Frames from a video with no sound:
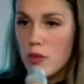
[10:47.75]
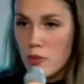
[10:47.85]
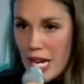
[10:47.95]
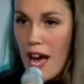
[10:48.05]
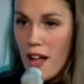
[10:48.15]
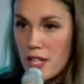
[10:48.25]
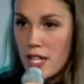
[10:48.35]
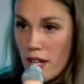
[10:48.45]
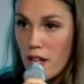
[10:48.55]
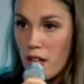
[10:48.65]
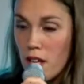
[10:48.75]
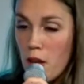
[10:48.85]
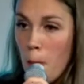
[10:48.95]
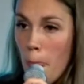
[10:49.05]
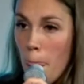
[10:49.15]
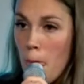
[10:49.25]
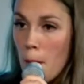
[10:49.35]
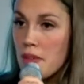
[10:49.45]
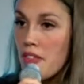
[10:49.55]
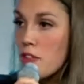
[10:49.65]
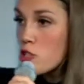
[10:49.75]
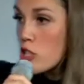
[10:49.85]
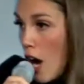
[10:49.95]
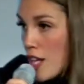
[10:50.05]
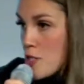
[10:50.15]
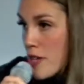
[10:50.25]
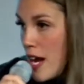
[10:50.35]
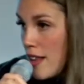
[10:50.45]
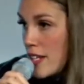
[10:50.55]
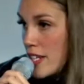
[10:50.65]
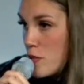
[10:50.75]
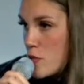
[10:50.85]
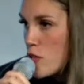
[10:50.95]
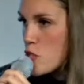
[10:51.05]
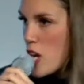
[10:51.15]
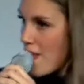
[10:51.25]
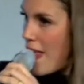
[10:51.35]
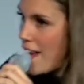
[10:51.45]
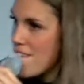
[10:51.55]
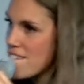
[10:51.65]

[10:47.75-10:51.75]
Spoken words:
reality. But then there's God's reality, who's always trying to like